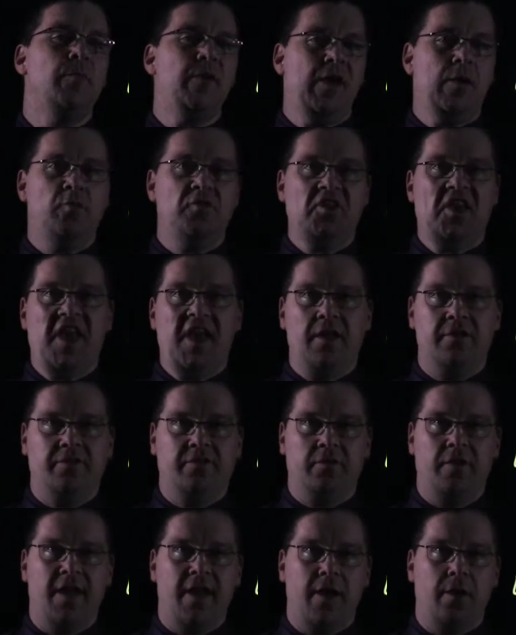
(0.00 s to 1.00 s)
be able to
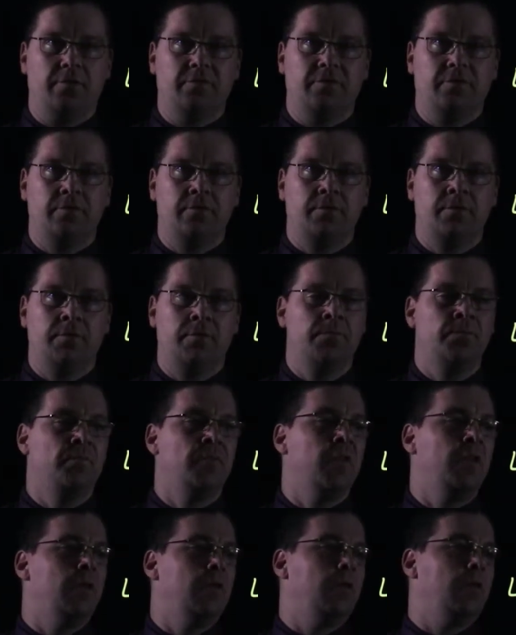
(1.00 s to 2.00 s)
cancel out.
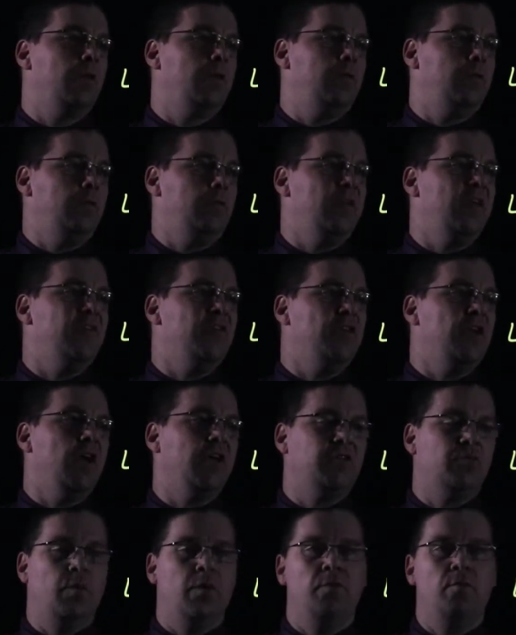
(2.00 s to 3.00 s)
leaving
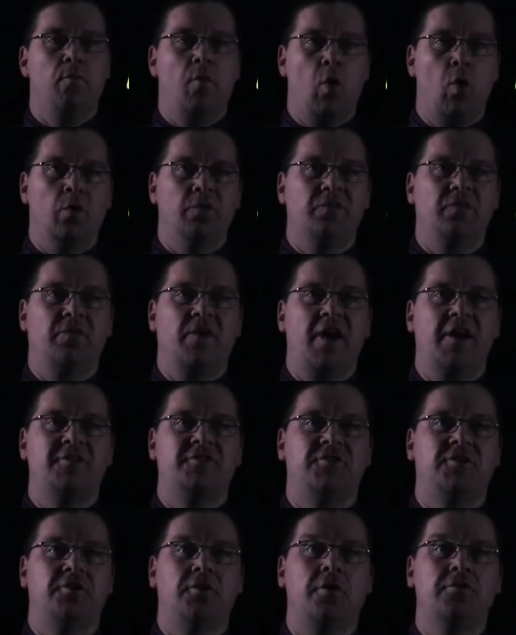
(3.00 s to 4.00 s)
us with moles of
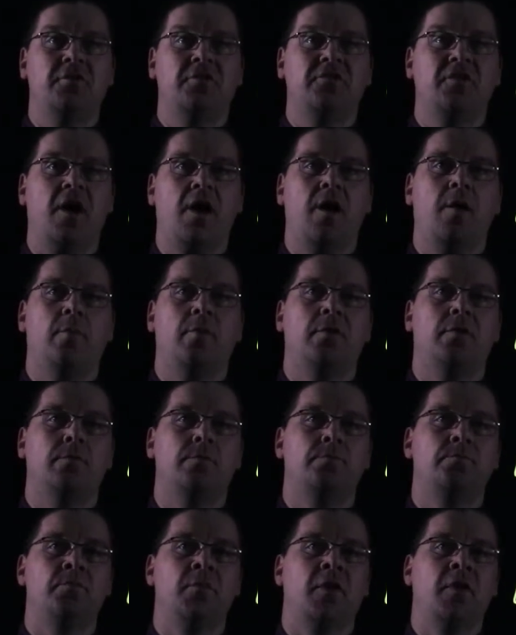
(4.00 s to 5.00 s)
hydrogen on the top.
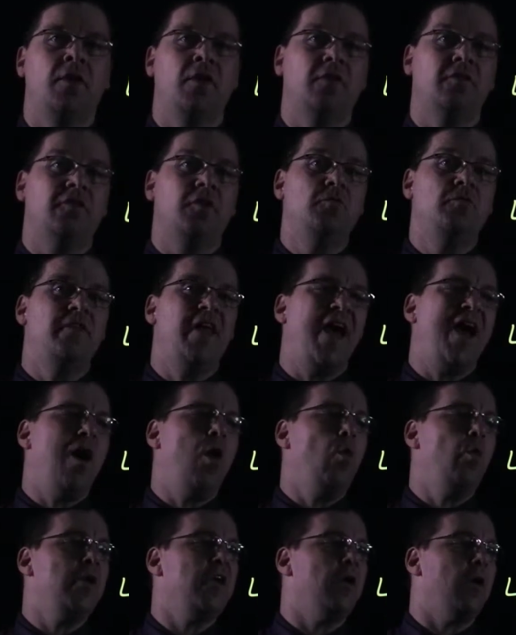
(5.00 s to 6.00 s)
So now
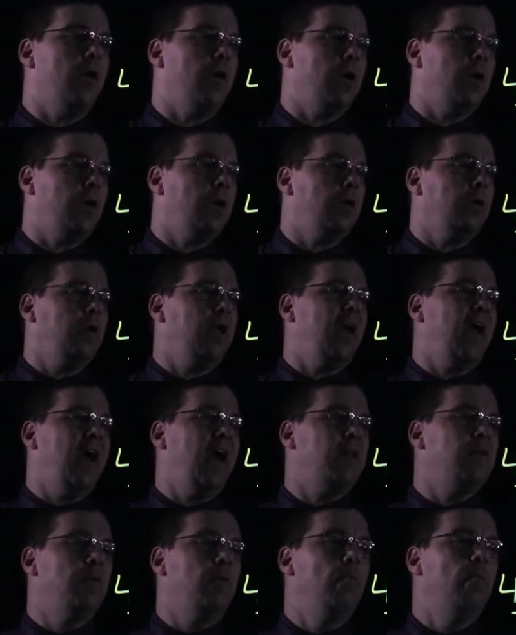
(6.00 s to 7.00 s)
we are
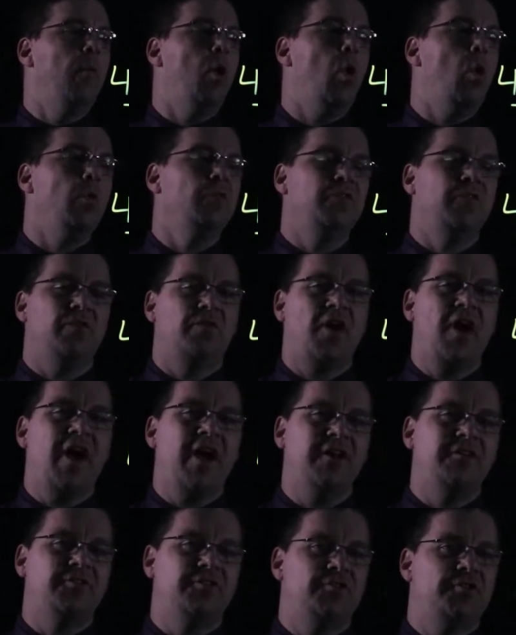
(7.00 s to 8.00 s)
at moles of
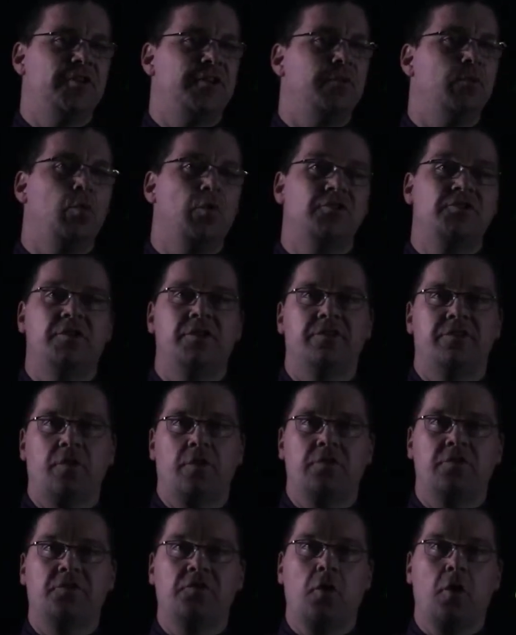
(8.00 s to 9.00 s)
hydrogen, which is
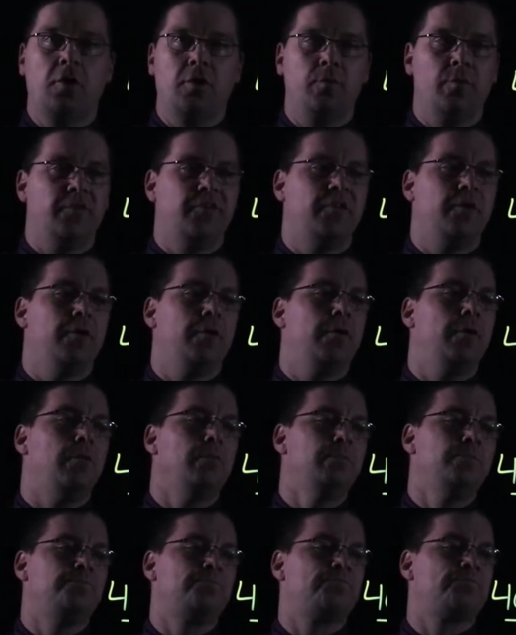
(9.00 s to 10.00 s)
our starting material.